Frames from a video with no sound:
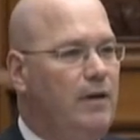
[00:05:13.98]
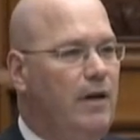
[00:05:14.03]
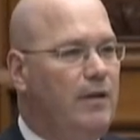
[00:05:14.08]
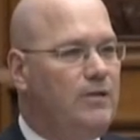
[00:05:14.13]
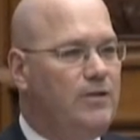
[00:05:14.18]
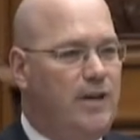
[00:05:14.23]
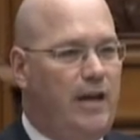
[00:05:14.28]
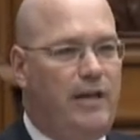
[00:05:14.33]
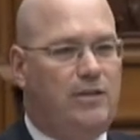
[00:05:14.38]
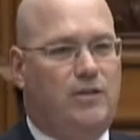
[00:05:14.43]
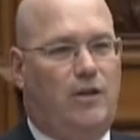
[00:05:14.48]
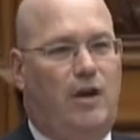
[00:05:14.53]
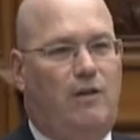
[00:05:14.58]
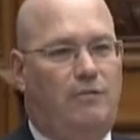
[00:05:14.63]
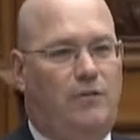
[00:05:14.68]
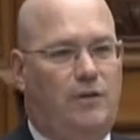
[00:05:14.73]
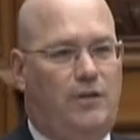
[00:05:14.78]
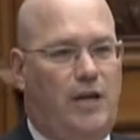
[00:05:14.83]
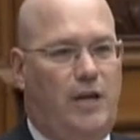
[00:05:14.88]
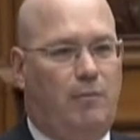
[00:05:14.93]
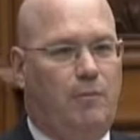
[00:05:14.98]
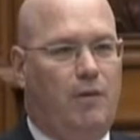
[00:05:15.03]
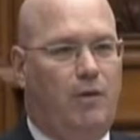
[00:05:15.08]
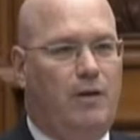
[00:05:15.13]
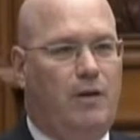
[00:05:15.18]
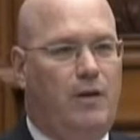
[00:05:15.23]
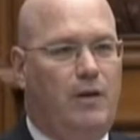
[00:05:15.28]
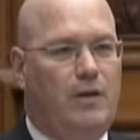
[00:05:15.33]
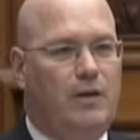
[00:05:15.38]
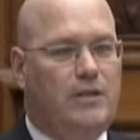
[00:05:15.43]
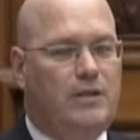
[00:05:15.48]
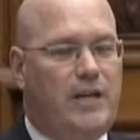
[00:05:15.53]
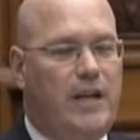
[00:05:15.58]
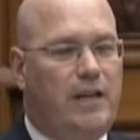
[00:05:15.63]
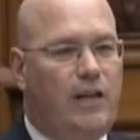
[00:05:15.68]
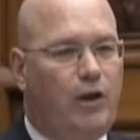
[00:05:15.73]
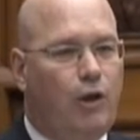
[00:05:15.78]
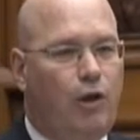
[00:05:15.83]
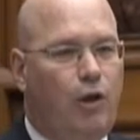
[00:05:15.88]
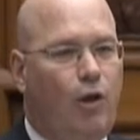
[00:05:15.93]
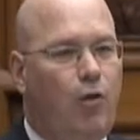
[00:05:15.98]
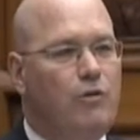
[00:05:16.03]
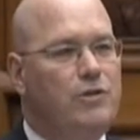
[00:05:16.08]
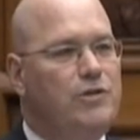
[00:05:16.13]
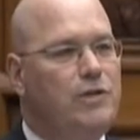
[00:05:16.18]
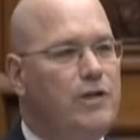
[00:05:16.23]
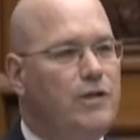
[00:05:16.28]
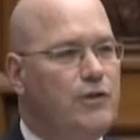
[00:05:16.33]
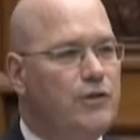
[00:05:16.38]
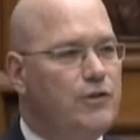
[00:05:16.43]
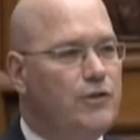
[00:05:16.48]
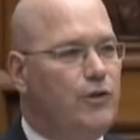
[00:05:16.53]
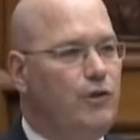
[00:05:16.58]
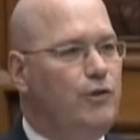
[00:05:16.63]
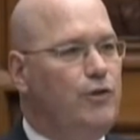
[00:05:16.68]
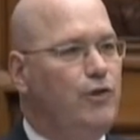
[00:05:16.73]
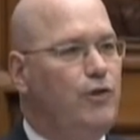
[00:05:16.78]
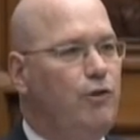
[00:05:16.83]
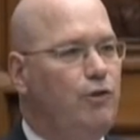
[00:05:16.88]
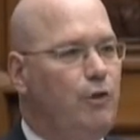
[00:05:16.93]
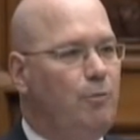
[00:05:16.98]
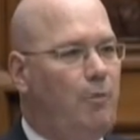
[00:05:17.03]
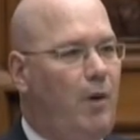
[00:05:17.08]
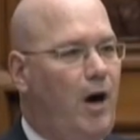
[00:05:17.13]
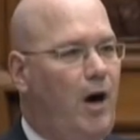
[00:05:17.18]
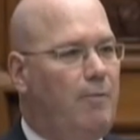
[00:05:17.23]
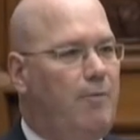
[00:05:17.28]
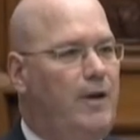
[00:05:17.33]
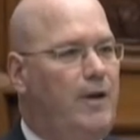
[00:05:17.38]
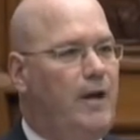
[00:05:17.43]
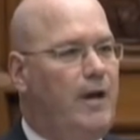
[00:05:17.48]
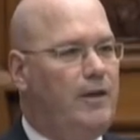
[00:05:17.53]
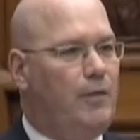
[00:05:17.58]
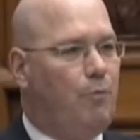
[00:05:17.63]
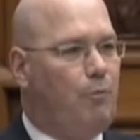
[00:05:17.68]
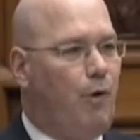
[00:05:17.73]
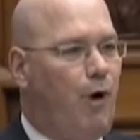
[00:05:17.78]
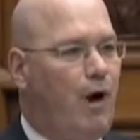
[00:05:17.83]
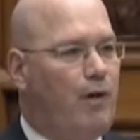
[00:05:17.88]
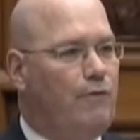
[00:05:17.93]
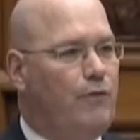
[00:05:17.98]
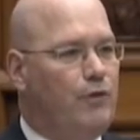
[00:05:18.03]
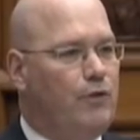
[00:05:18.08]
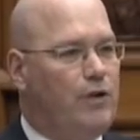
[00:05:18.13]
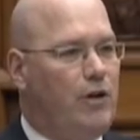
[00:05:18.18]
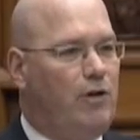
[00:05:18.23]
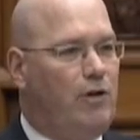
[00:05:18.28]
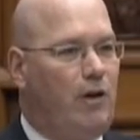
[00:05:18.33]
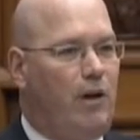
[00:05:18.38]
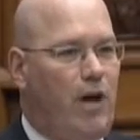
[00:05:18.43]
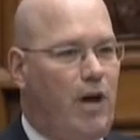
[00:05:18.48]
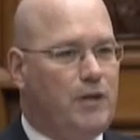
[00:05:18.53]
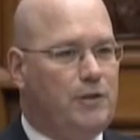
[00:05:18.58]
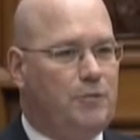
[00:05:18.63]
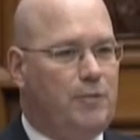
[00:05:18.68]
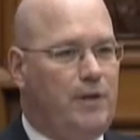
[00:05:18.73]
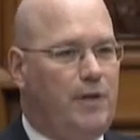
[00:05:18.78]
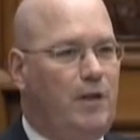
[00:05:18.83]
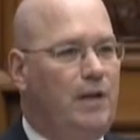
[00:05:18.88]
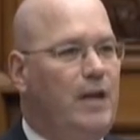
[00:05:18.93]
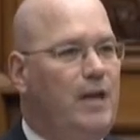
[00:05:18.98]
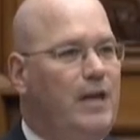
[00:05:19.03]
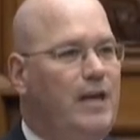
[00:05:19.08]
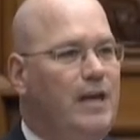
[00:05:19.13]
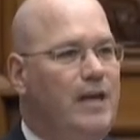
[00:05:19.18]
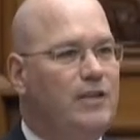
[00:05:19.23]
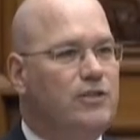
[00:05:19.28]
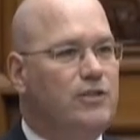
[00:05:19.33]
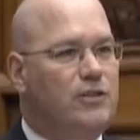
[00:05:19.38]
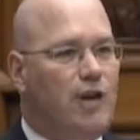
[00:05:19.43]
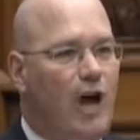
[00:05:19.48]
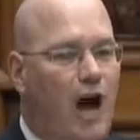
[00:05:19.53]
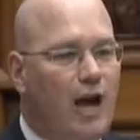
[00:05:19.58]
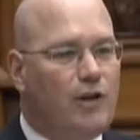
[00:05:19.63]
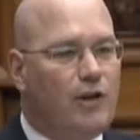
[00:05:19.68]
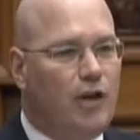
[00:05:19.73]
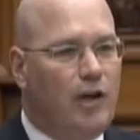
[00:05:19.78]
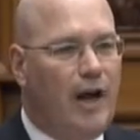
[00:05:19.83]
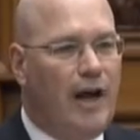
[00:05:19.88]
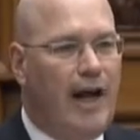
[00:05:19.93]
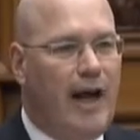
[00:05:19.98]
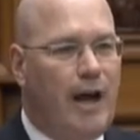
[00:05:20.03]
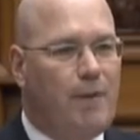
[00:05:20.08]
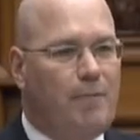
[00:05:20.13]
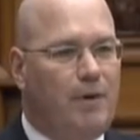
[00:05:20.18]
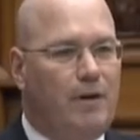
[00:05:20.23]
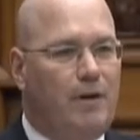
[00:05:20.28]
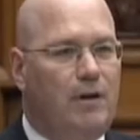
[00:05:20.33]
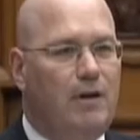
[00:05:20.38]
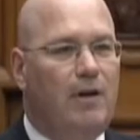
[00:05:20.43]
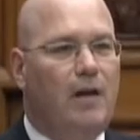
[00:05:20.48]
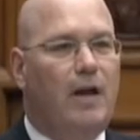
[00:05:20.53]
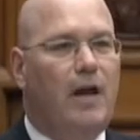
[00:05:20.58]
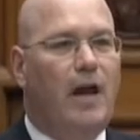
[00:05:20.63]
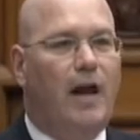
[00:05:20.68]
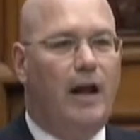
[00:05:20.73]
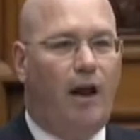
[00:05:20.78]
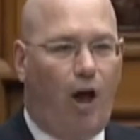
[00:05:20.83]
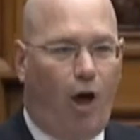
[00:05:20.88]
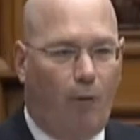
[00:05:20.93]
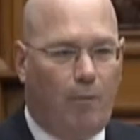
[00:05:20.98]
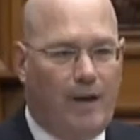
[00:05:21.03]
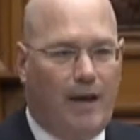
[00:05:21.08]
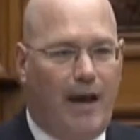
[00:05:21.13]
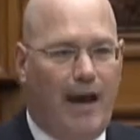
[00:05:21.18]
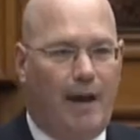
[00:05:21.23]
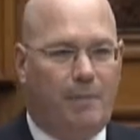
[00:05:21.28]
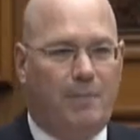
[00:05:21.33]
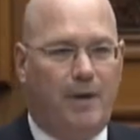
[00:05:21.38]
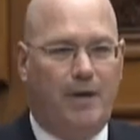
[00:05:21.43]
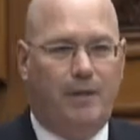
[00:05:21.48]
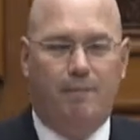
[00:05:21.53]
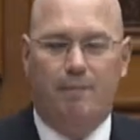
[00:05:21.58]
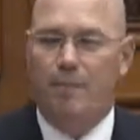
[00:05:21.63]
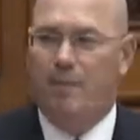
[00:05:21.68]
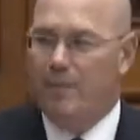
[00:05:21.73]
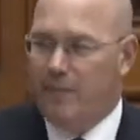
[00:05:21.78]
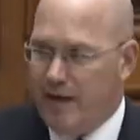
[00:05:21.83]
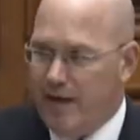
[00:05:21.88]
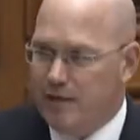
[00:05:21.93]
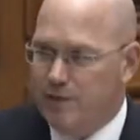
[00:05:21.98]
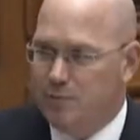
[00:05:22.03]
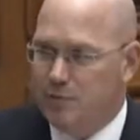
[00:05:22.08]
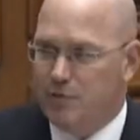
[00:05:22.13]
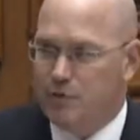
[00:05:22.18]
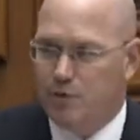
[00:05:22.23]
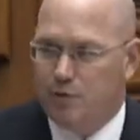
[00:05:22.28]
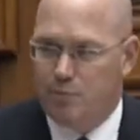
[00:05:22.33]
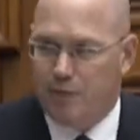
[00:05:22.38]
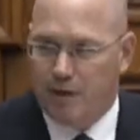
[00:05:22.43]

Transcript: and say it's off the table. Say that closing the surgical department at the Brockville General Hospital is not going to happen, and I'll be happy. Thanks, Mr.